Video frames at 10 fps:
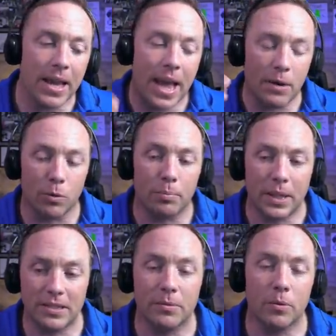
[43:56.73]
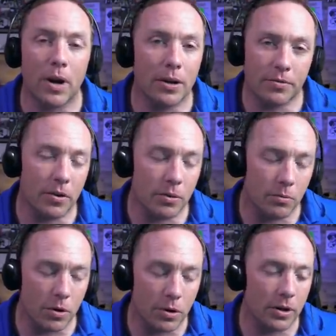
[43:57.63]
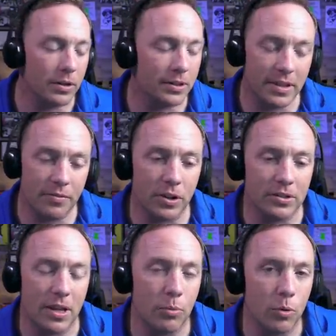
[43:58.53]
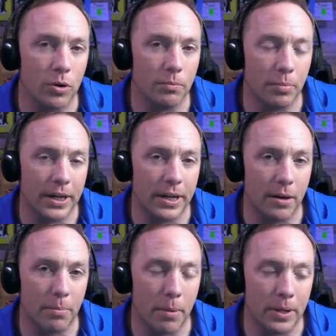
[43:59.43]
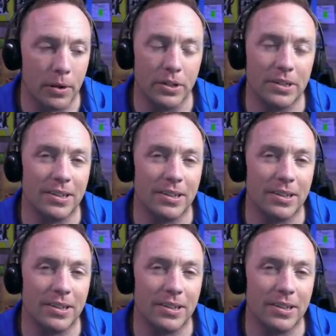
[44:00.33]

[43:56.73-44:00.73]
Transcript: And we'll place them around if we're, let's say, for example, we're bringing our puppy out into the